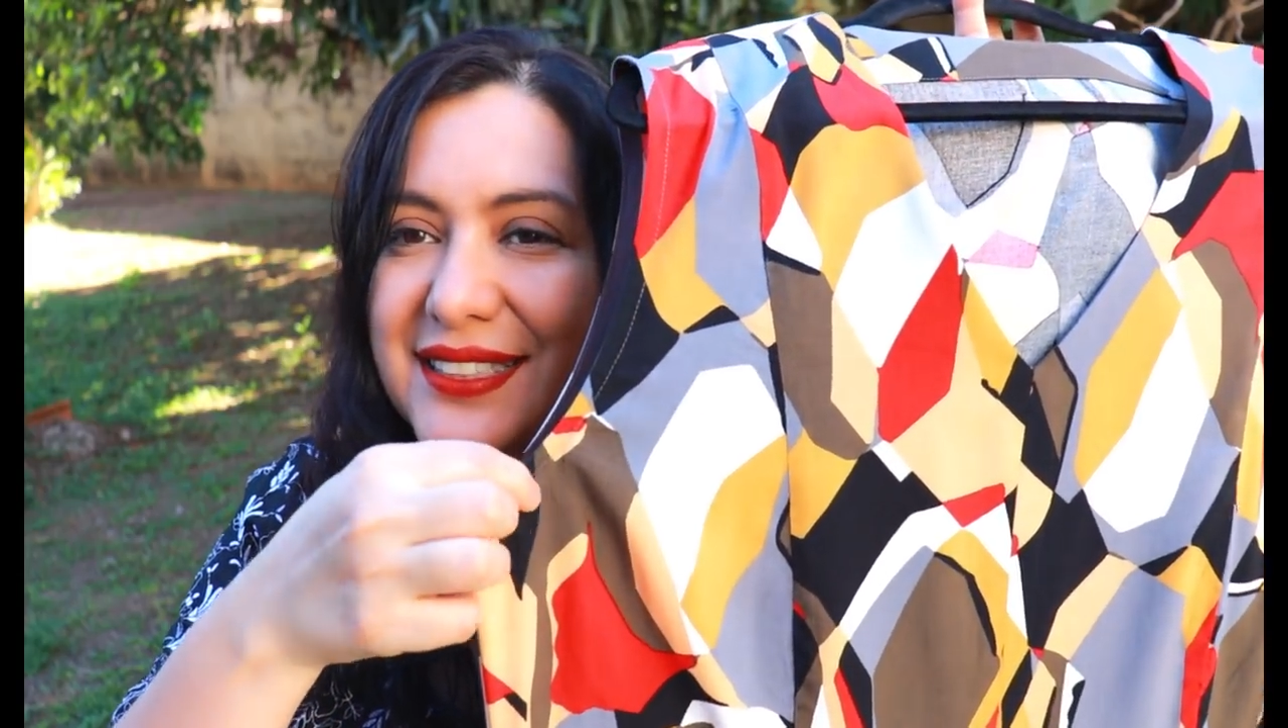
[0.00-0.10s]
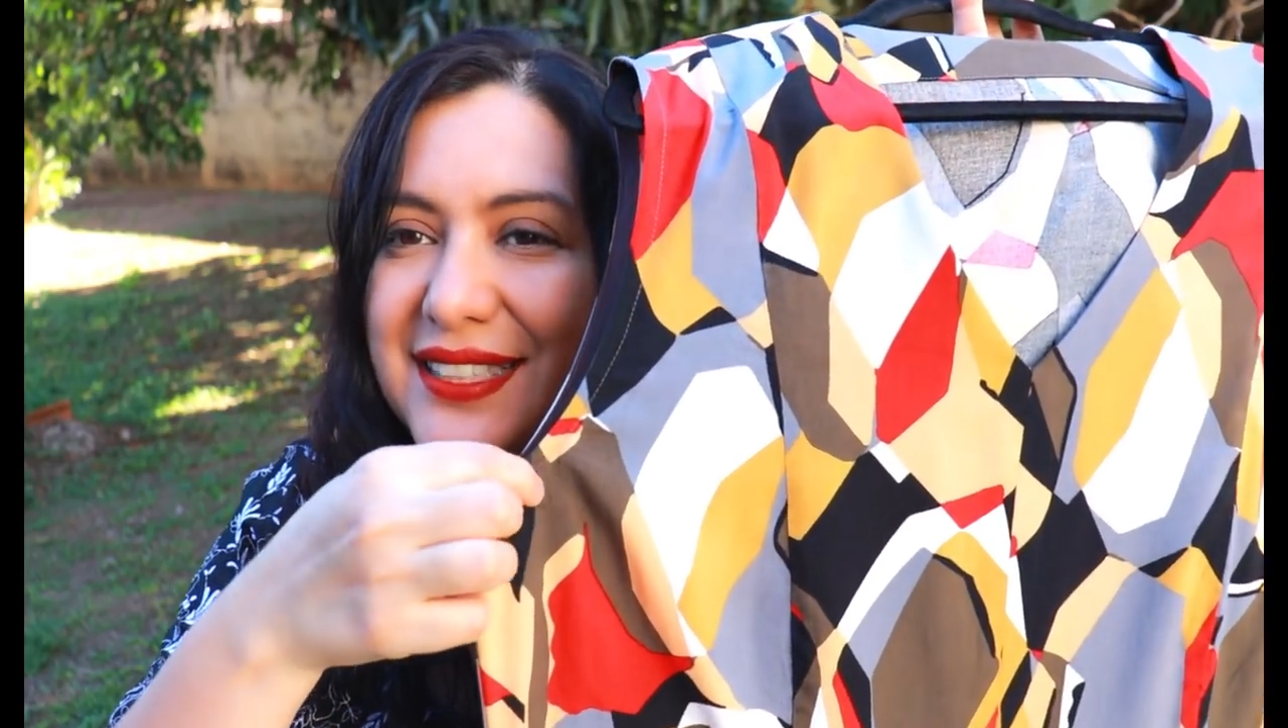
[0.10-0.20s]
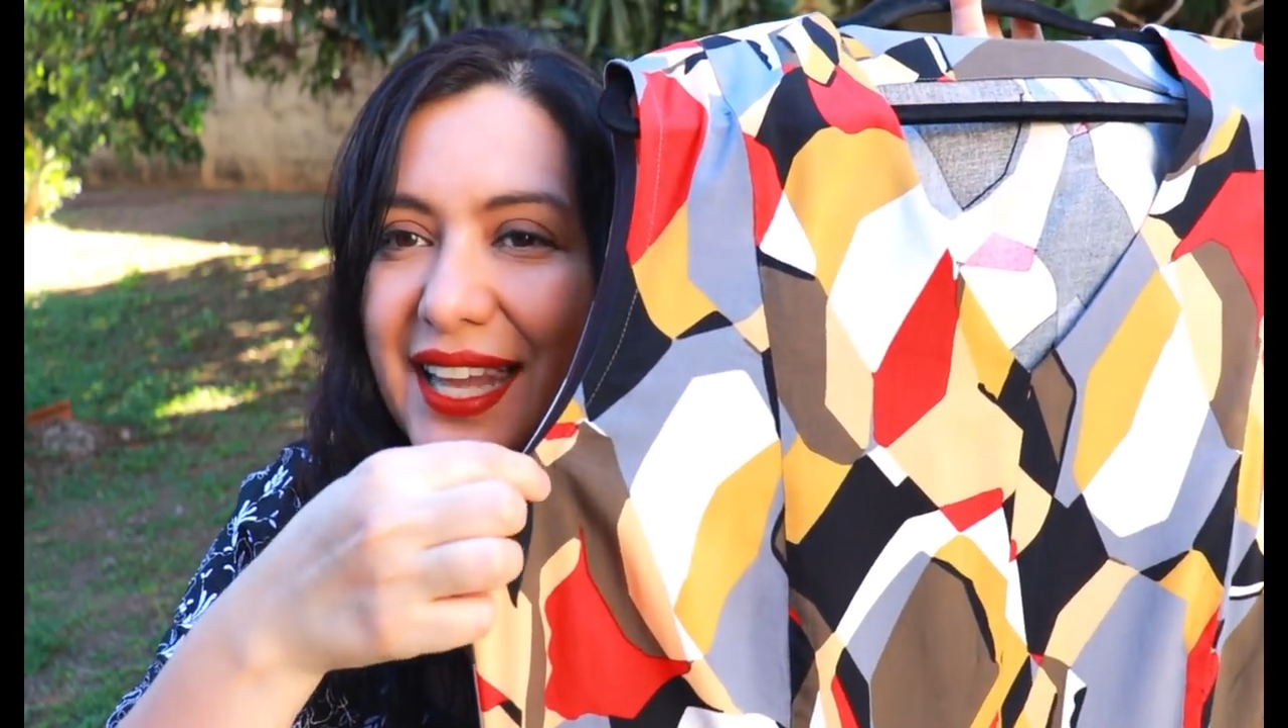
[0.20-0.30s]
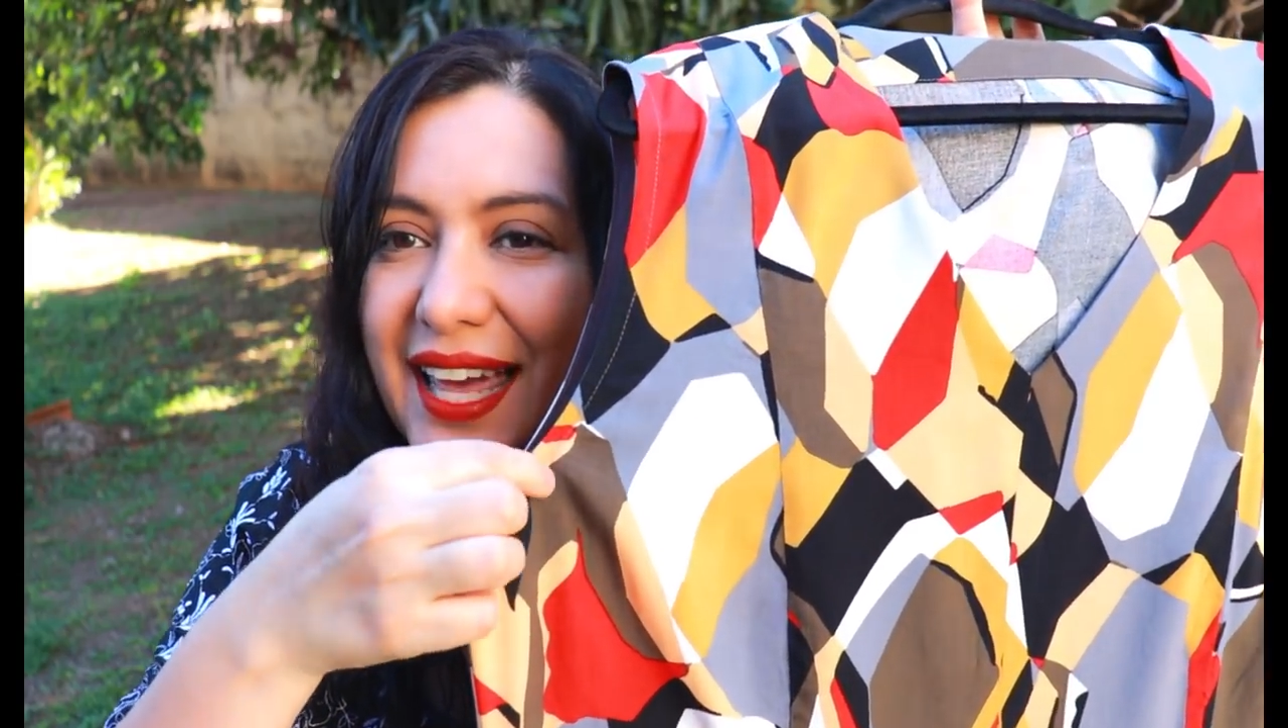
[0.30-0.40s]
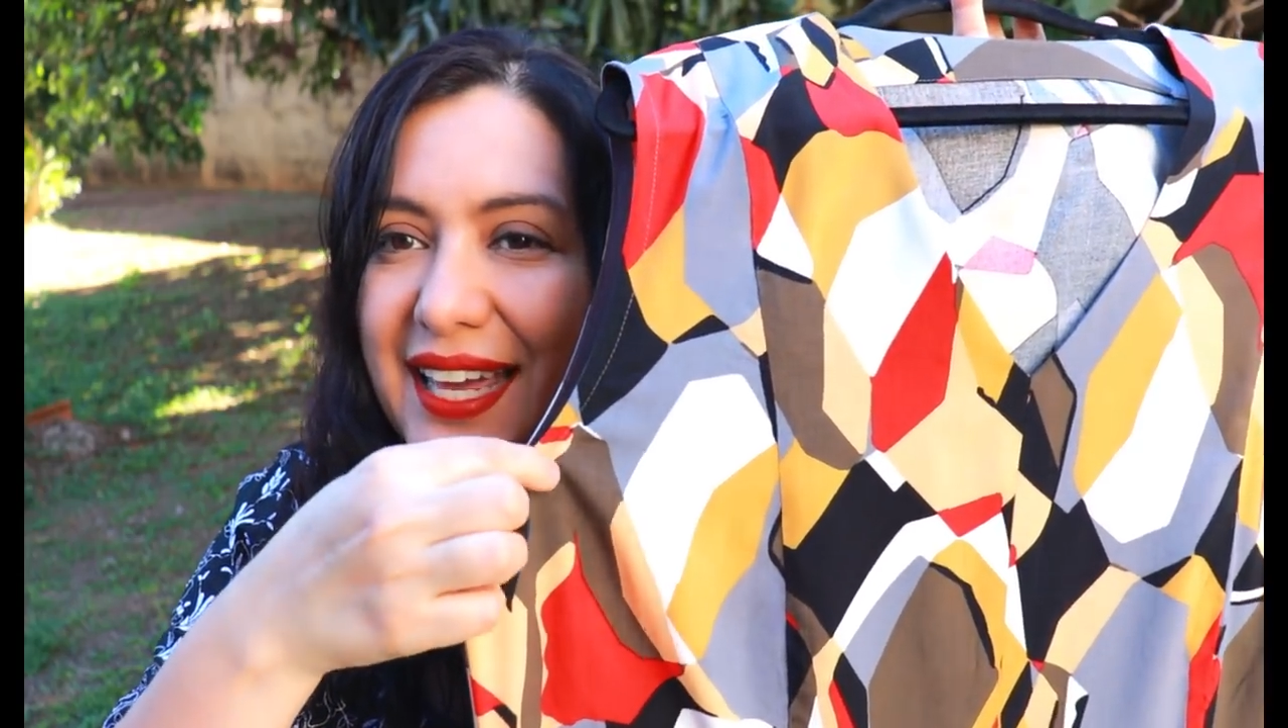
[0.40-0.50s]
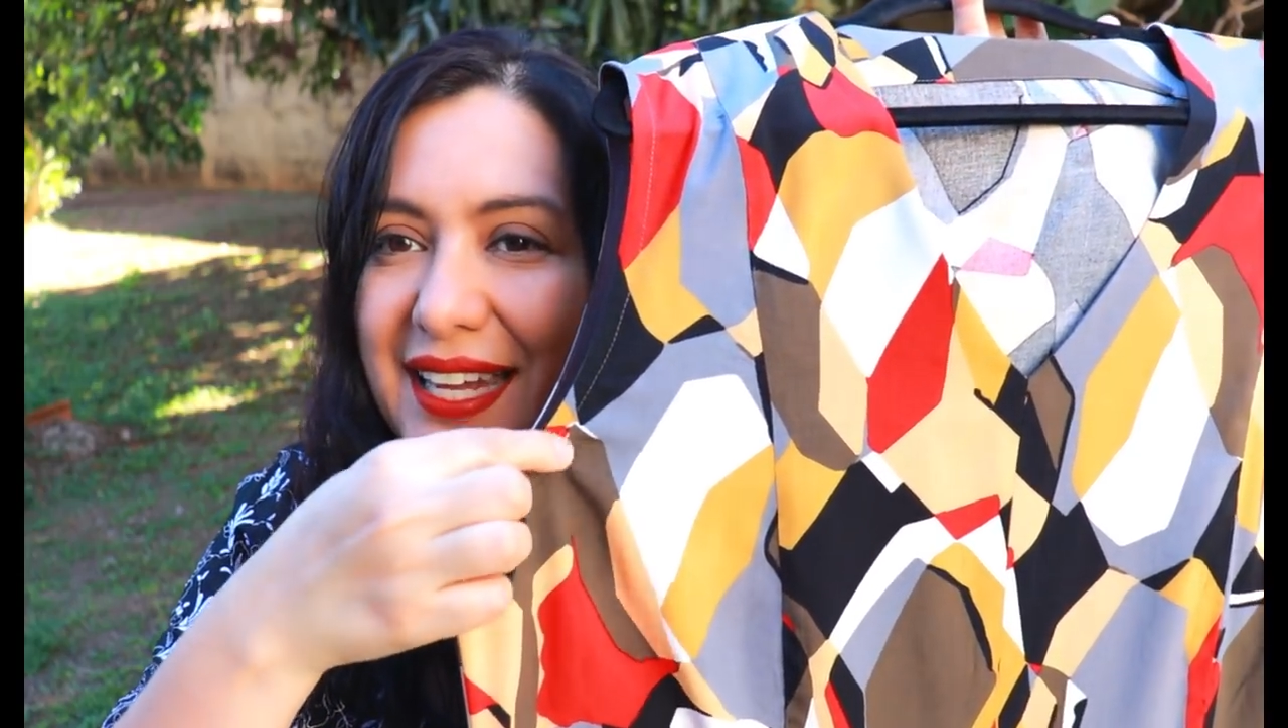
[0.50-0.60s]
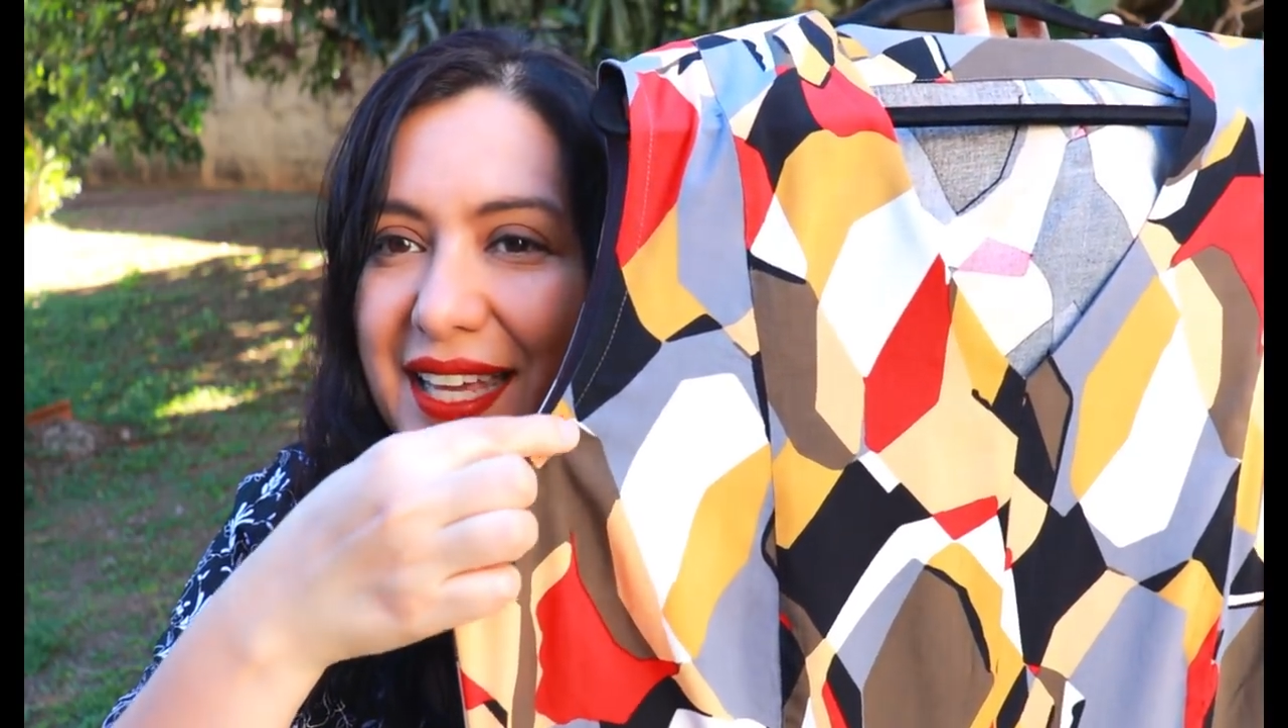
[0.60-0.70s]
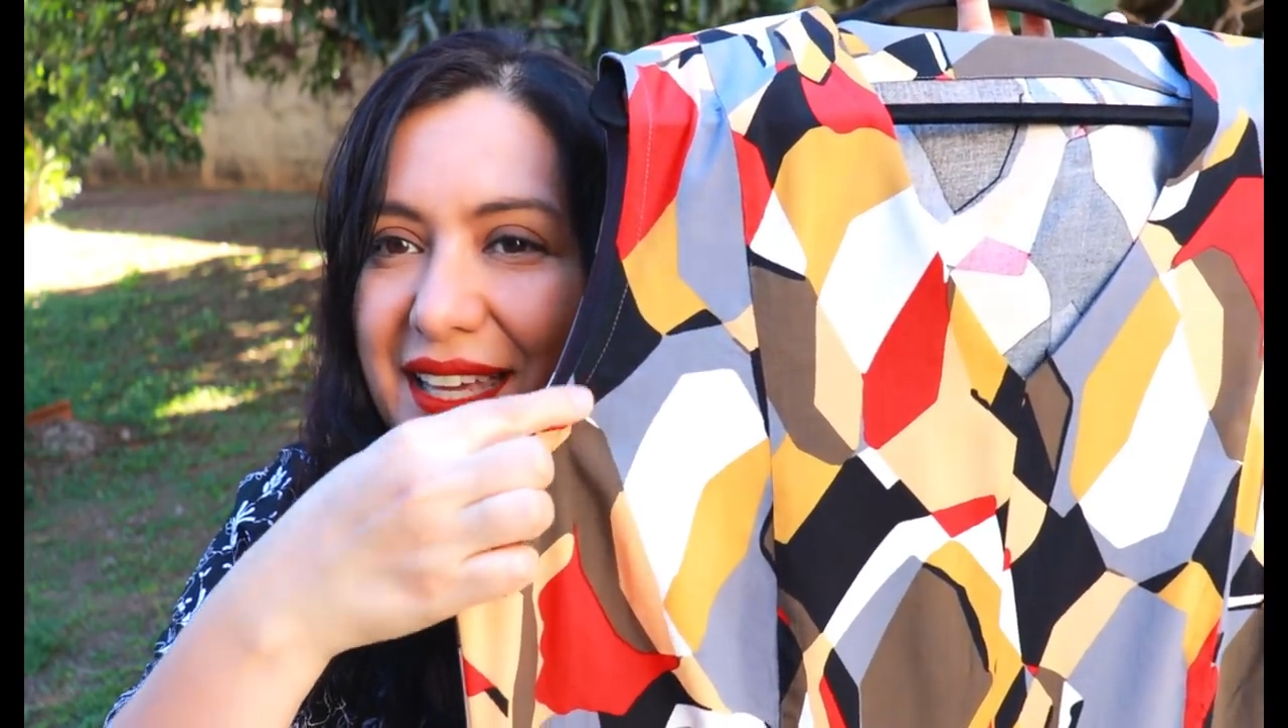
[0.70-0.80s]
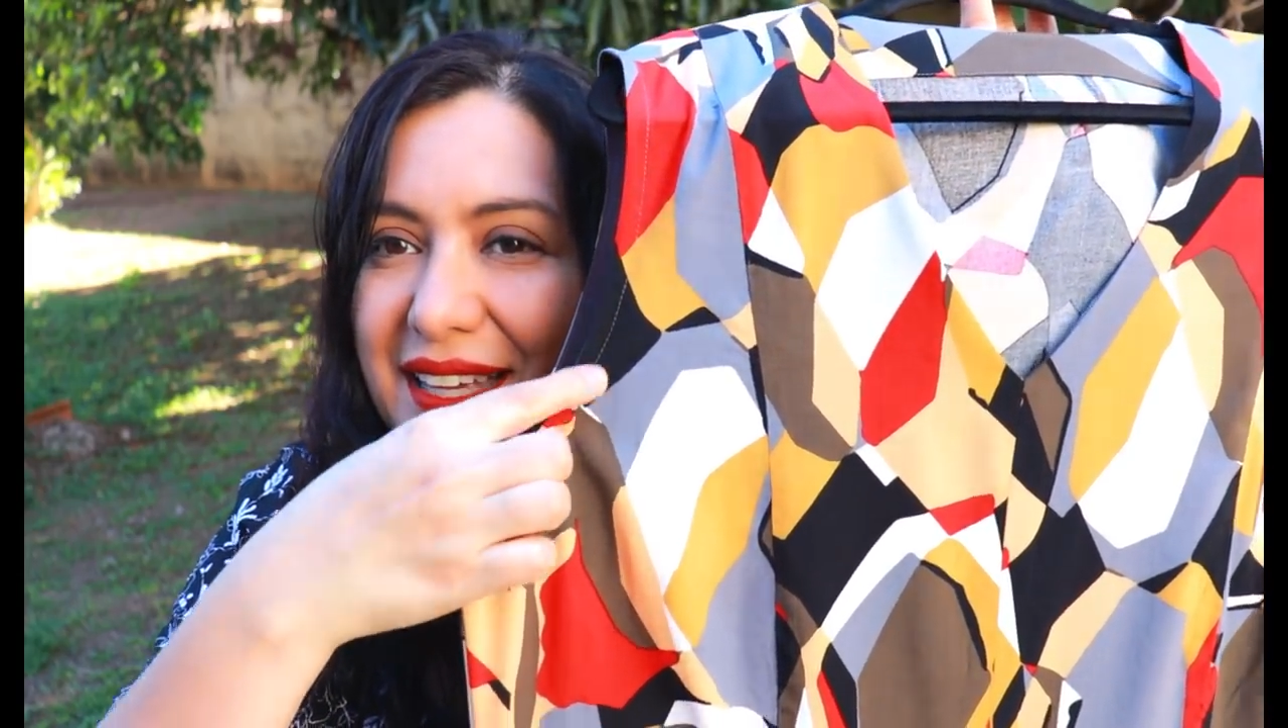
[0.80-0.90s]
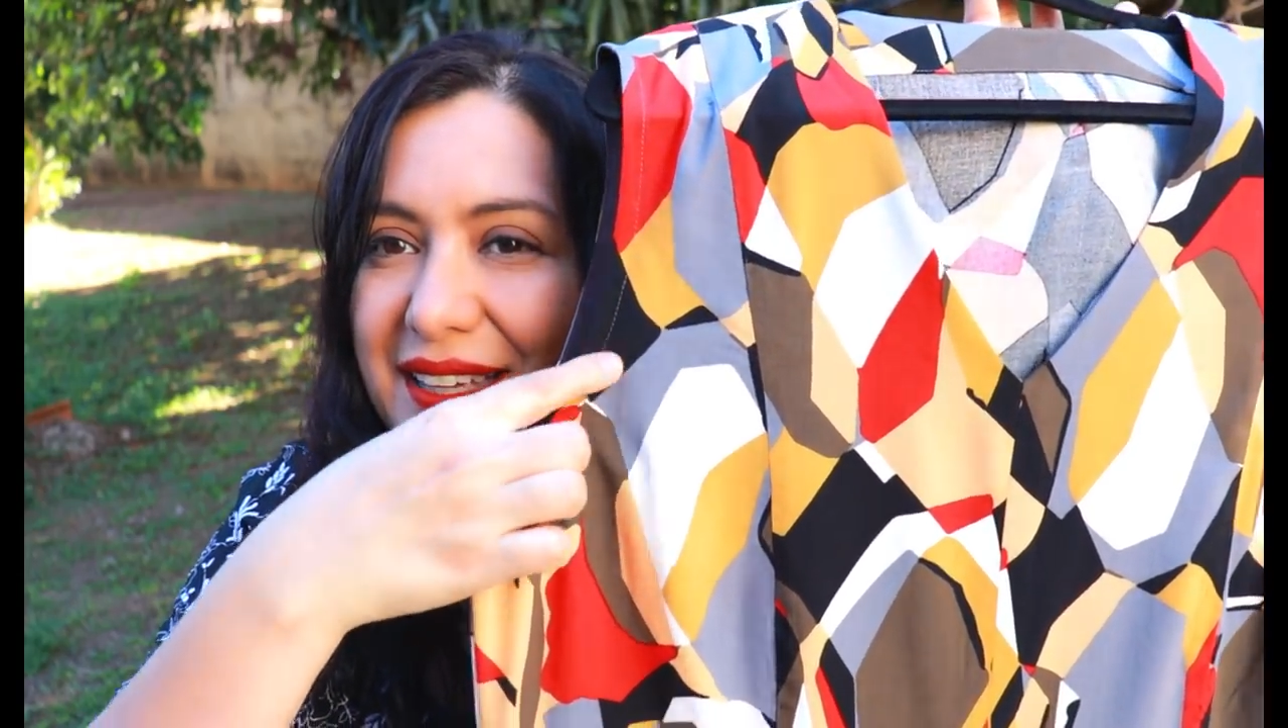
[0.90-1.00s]

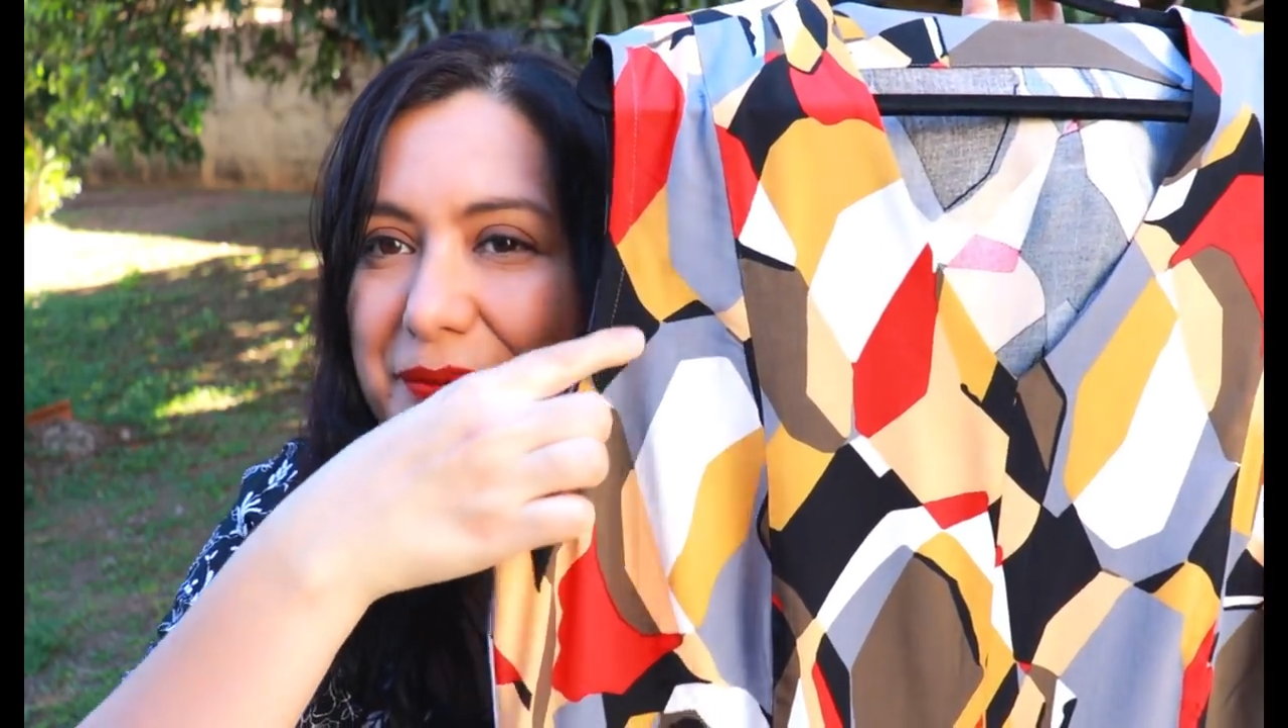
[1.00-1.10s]
slightly